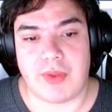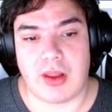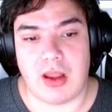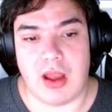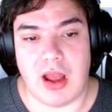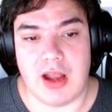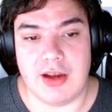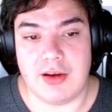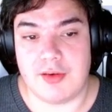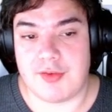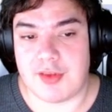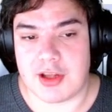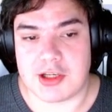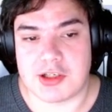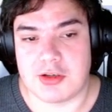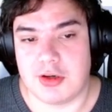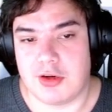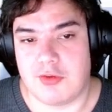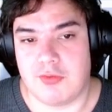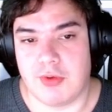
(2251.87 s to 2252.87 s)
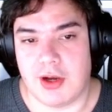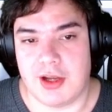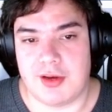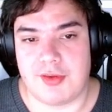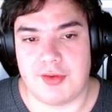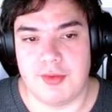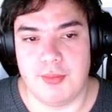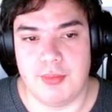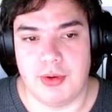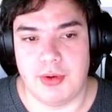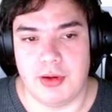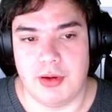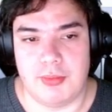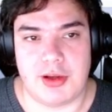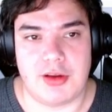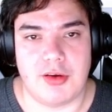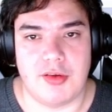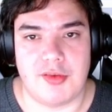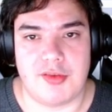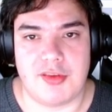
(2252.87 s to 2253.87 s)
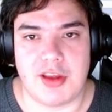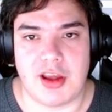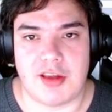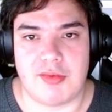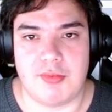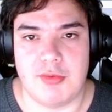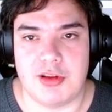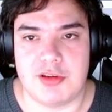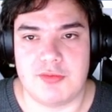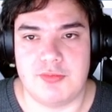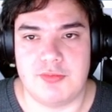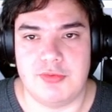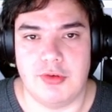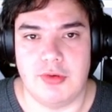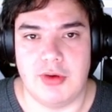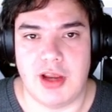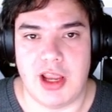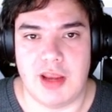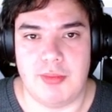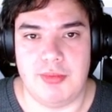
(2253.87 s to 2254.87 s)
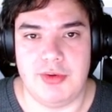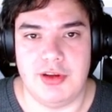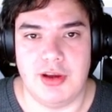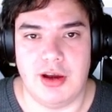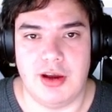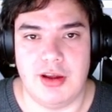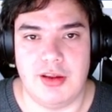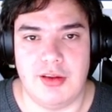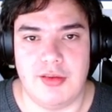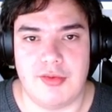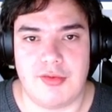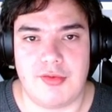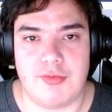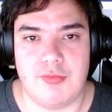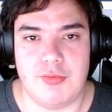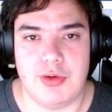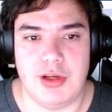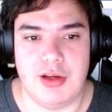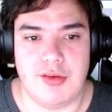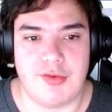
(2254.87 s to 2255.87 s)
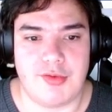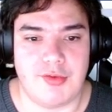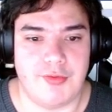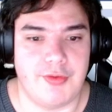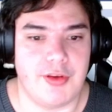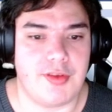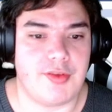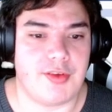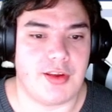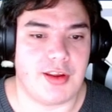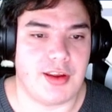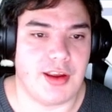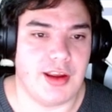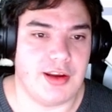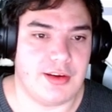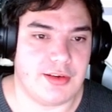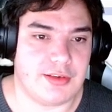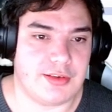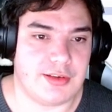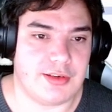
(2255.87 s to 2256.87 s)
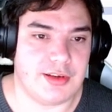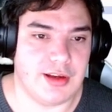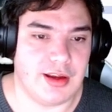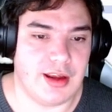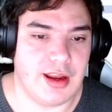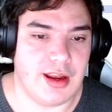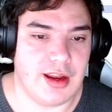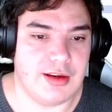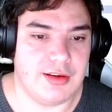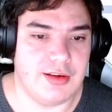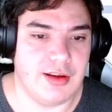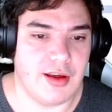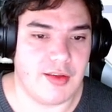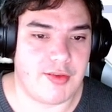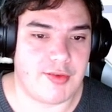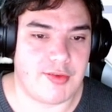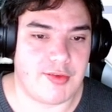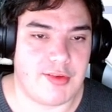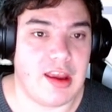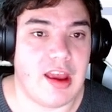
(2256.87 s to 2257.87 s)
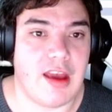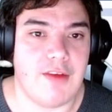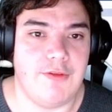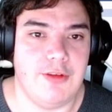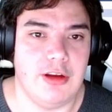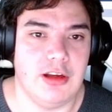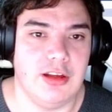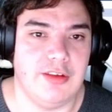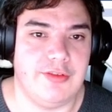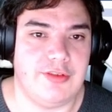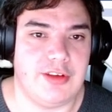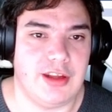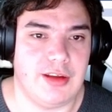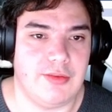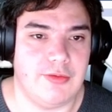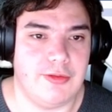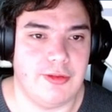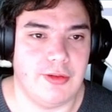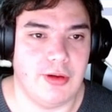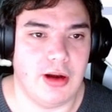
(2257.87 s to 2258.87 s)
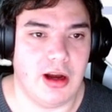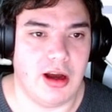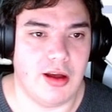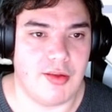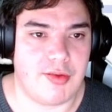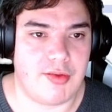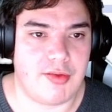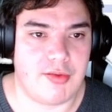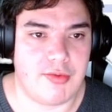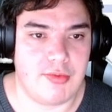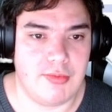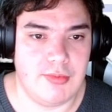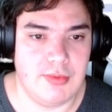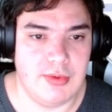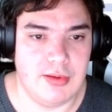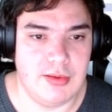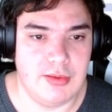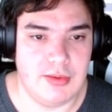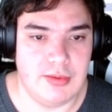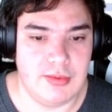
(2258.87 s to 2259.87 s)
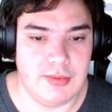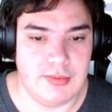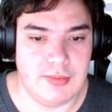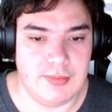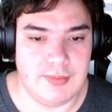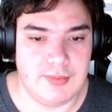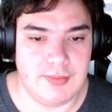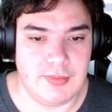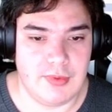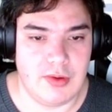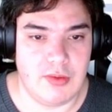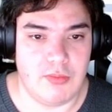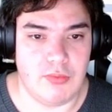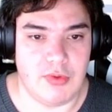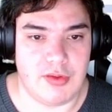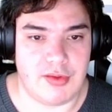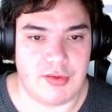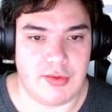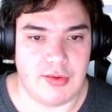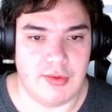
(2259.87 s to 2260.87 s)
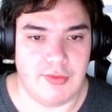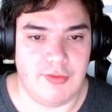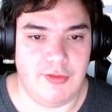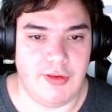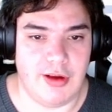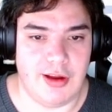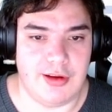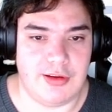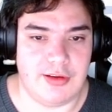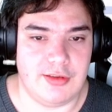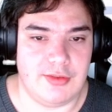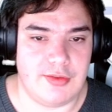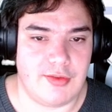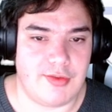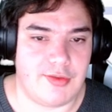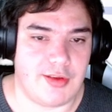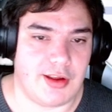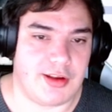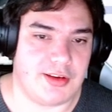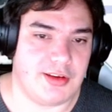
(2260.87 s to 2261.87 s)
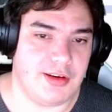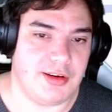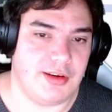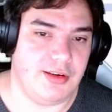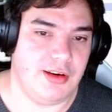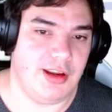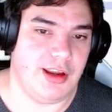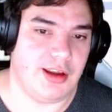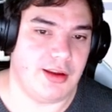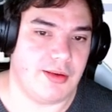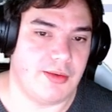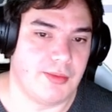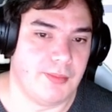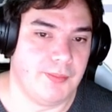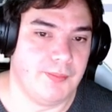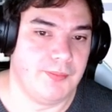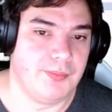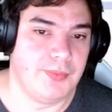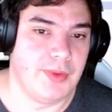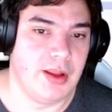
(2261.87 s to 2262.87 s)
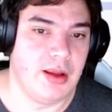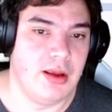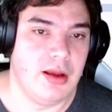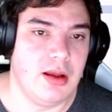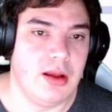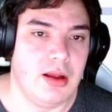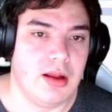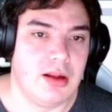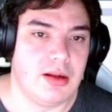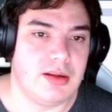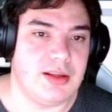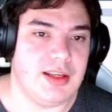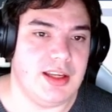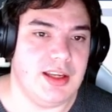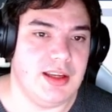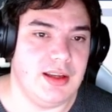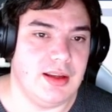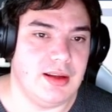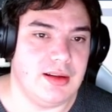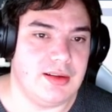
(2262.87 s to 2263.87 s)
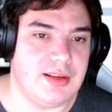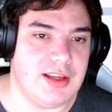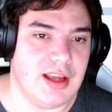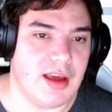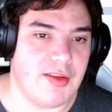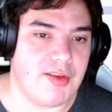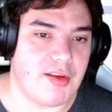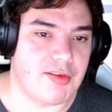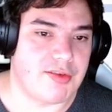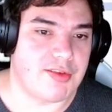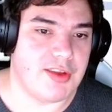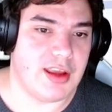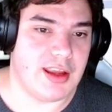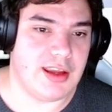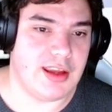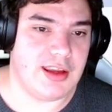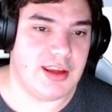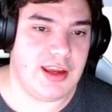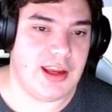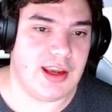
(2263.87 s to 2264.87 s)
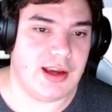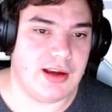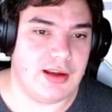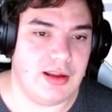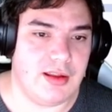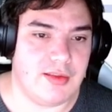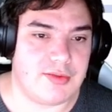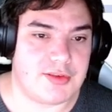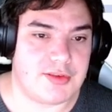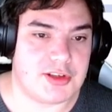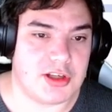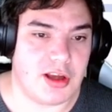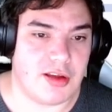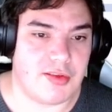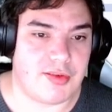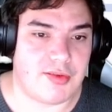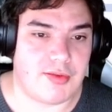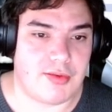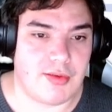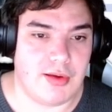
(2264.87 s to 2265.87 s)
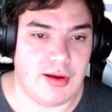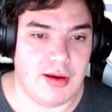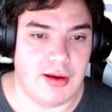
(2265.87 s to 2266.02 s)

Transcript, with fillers: And it's actually quite simple, because TextMesh Pro API is really sophisticated here and does the heavy lifting for us with the find intersecting link. The other thing here is just